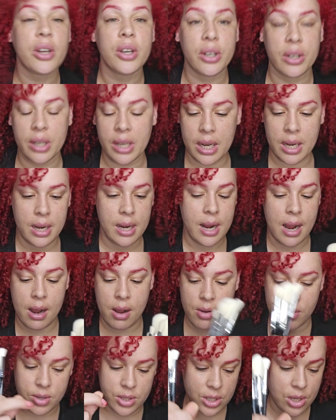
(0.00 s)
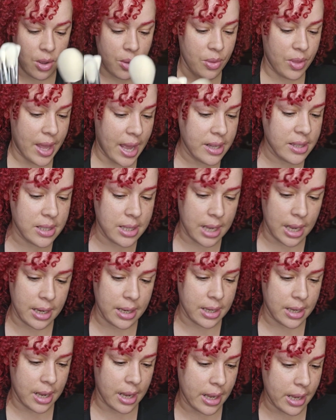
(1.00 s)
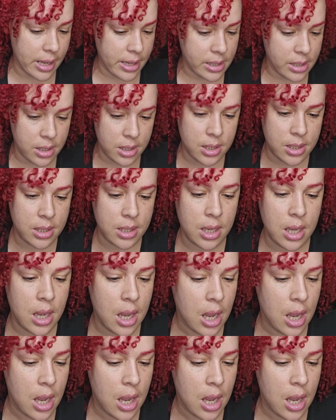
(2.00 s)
couldn't get it out, so that's kind of nice.